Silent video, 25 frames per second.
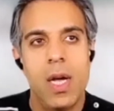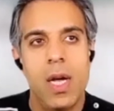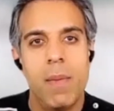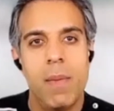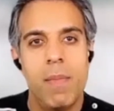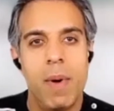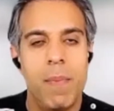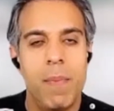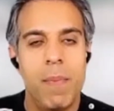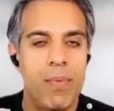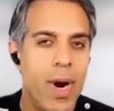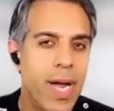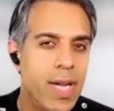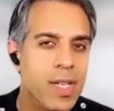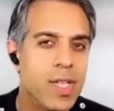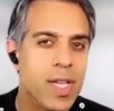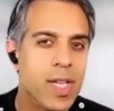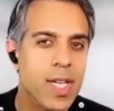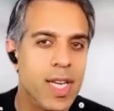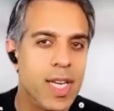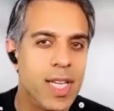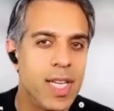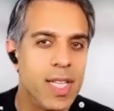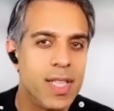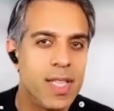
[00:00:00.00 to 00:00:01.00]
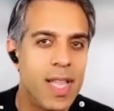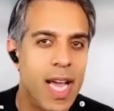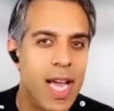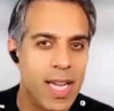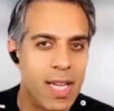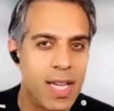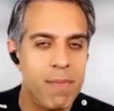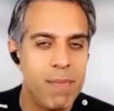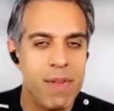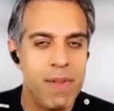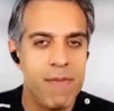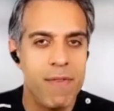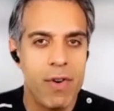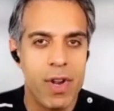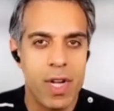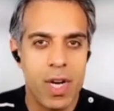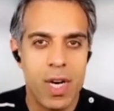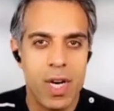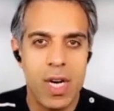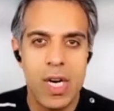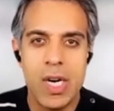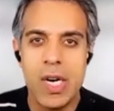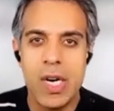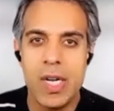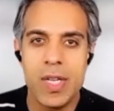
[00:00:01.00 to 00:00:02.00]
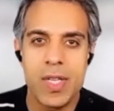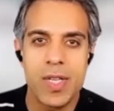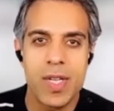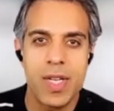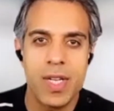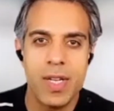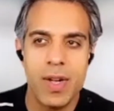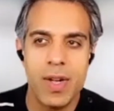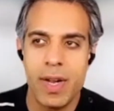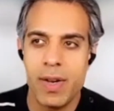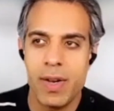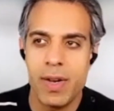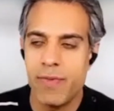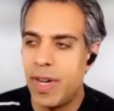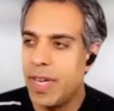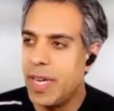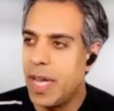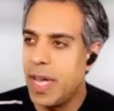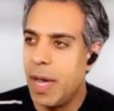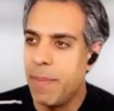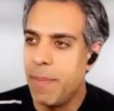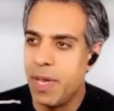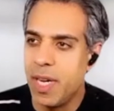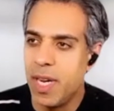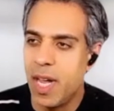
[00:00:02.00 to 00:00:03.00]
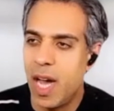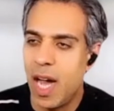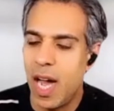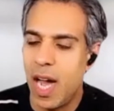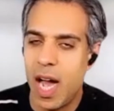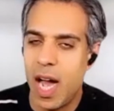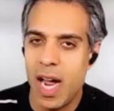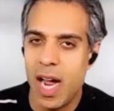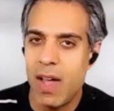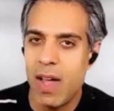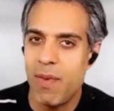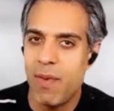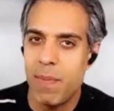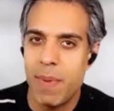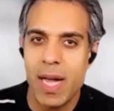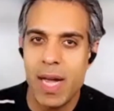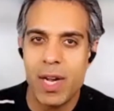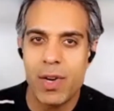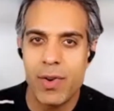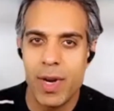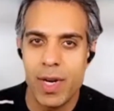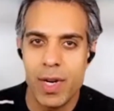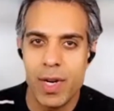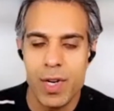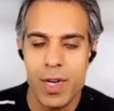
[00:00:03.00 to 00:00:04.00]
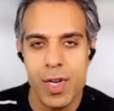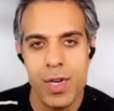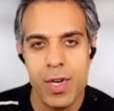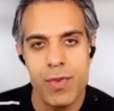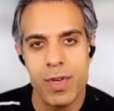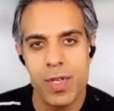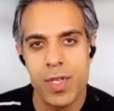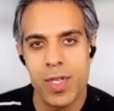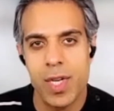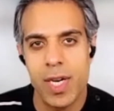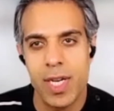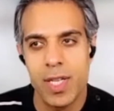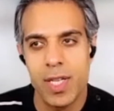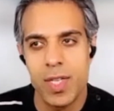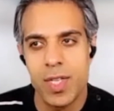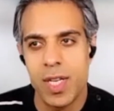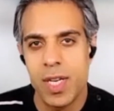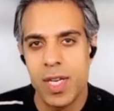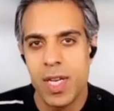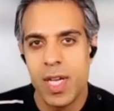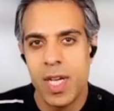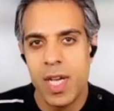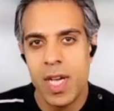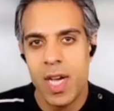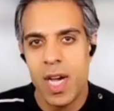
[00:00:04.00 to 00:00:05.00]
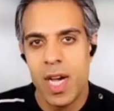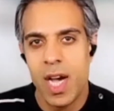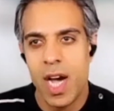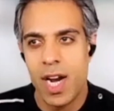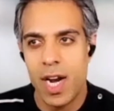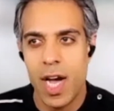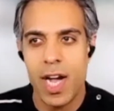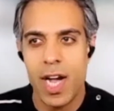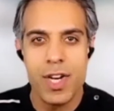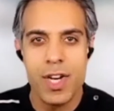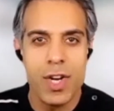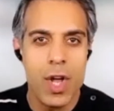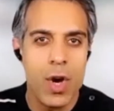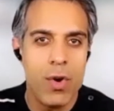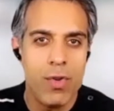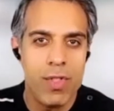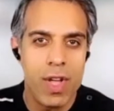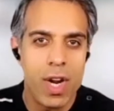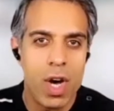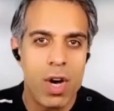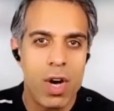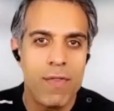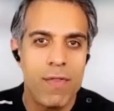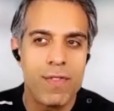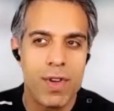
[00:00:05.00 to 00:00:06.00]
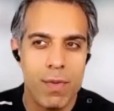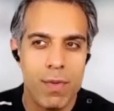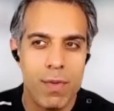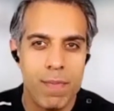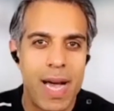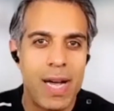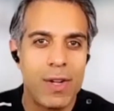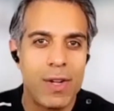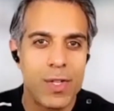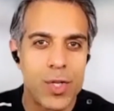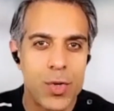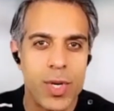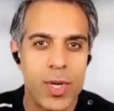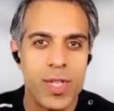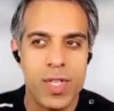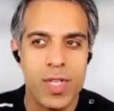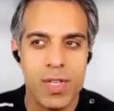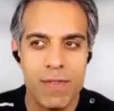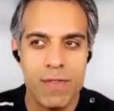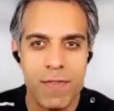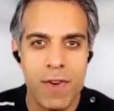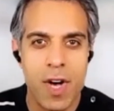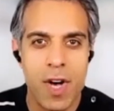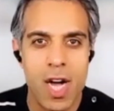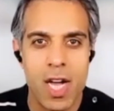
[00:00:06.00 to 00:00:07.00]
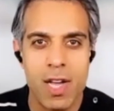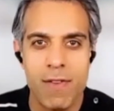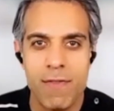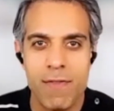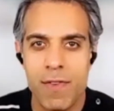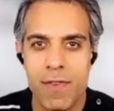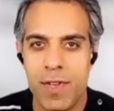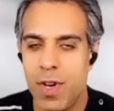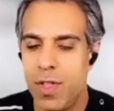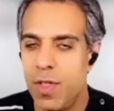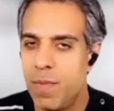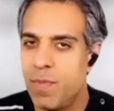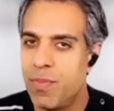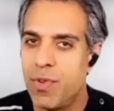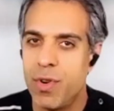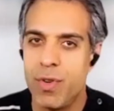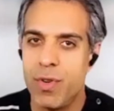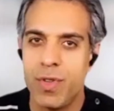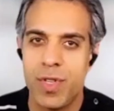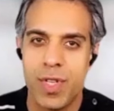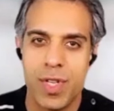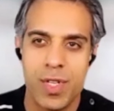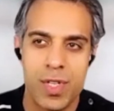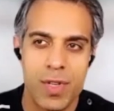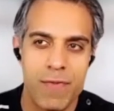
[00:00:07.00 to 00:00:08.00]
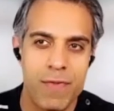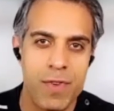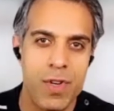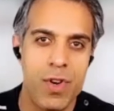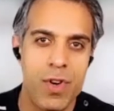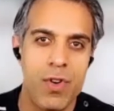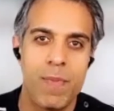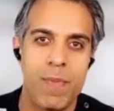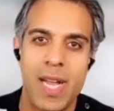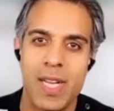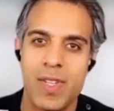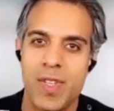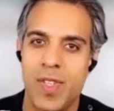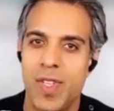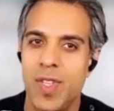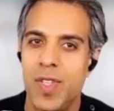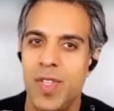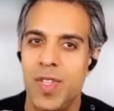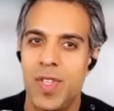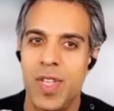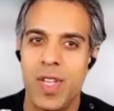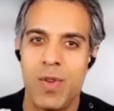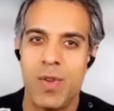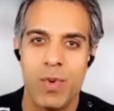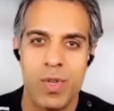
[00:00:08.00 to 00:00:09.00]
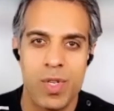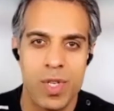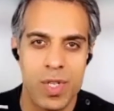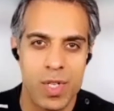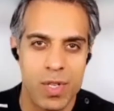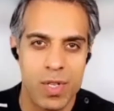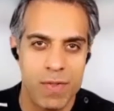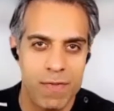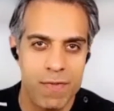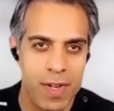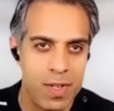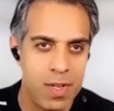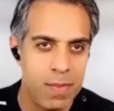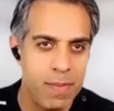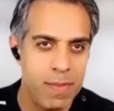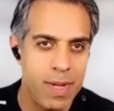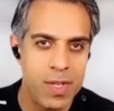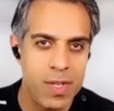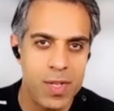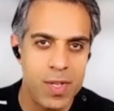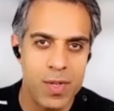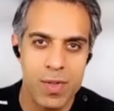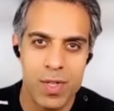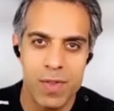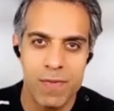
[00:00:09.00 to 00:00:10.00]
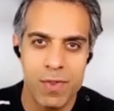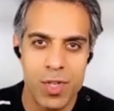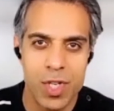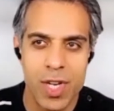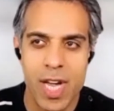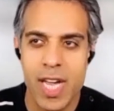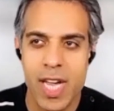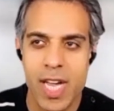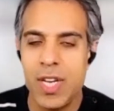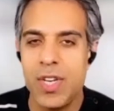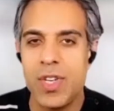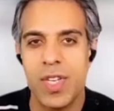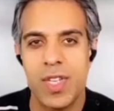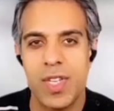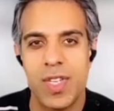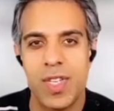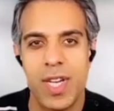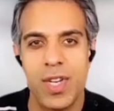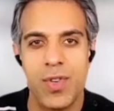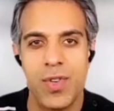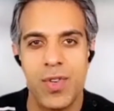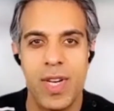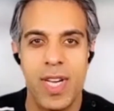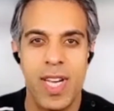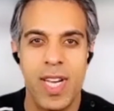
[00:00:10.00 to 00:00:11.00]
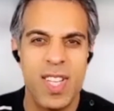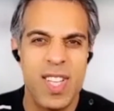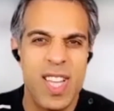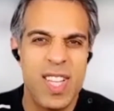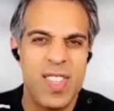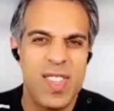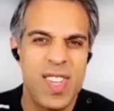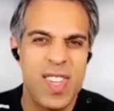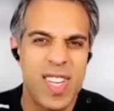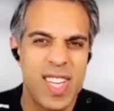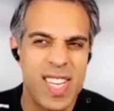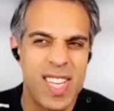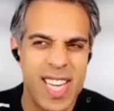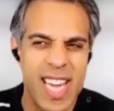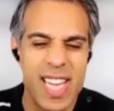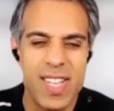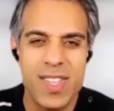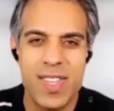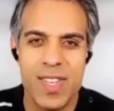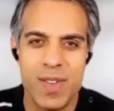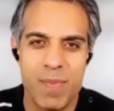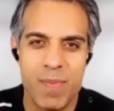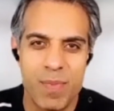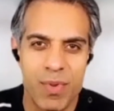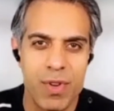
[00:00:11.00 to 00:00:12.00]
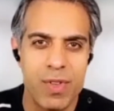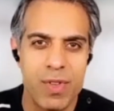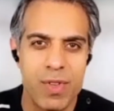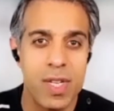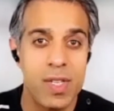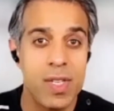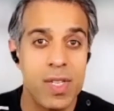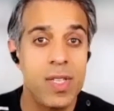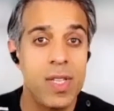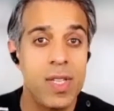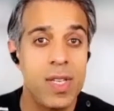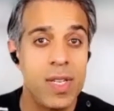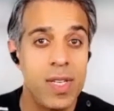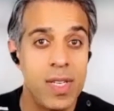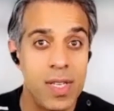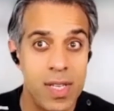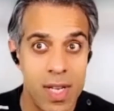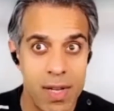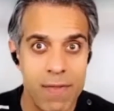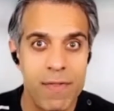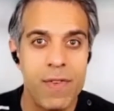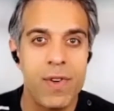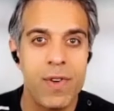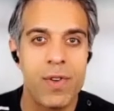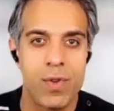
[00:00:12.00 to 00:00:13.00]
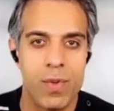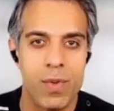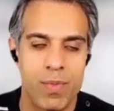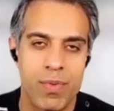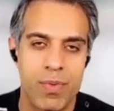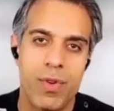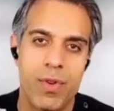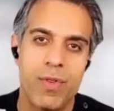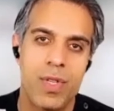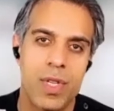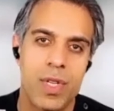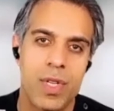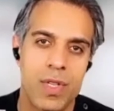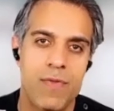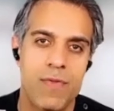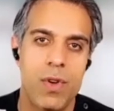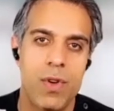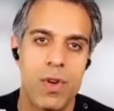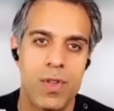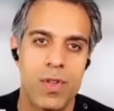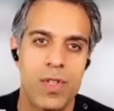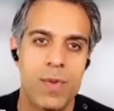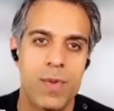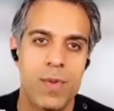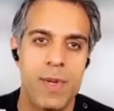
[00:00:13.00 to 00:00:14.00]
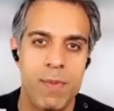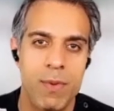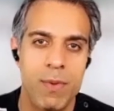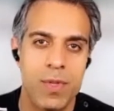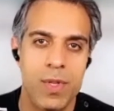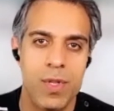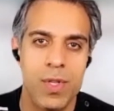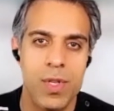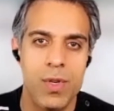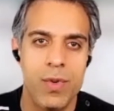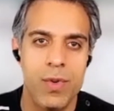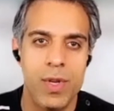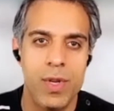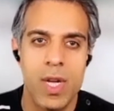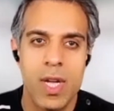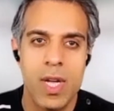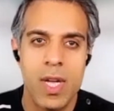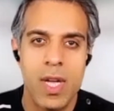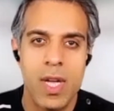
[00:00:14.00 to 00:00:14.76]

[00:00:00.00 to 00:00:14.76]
but practically that can be very hard. I, I mean, I, I have a background in neuroscience, and and I know that after about 25, you know, the process of neuroplasticity, which is the fundamentals of change, etc., it's a gated process. It's a difficult process for a lot of people to do. it.